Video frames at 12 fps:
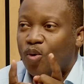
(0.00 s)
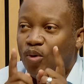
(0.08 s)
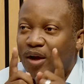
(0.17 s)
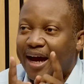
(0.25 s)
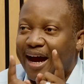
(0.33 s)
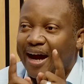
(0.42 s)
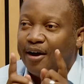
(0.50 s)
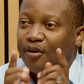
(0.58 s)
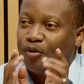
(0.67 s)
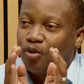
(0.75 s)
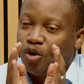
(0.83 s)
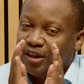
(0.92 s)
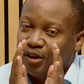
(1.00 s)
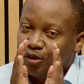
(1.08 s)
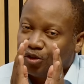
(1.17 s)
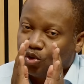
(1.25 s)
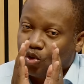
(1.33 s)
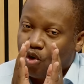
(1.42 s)
We are on
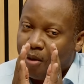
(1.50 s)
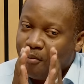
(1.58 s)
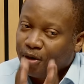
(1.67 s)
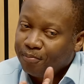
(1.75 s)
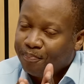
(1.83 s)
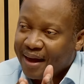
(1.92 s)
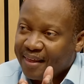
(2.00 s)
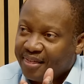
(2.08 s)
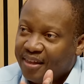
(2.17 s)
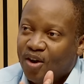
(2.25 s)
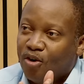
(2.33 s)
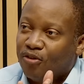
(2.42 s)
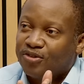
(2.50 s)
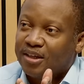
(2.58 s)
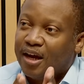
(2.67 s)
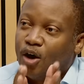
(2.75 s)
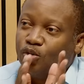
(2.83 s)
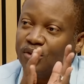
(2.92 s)
the common path of
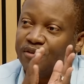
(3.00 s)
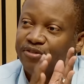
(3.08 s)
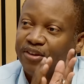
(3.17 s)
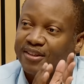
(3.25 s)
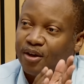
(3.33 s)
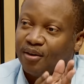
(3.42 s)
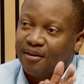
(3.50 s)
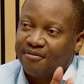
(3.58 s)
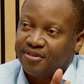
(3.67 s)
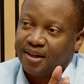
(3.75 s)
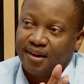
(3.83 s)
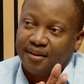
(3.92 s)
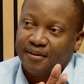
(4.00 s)
saying, how do we fix South Africa?